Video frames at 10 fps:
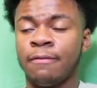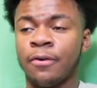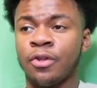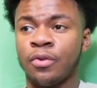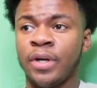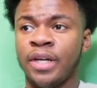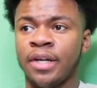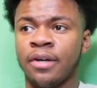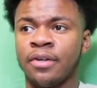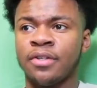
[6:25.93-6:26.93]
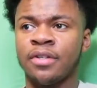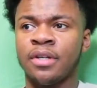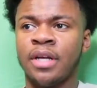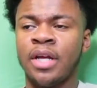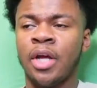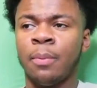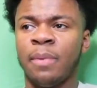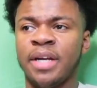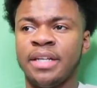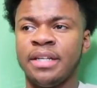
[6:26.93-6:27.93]
for three years,
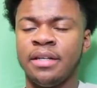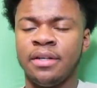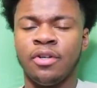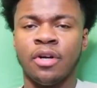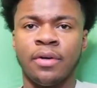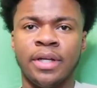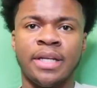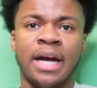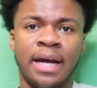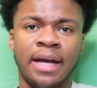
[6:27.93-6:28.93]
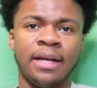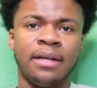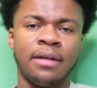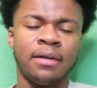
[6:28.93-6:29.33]
but he, you know, he died.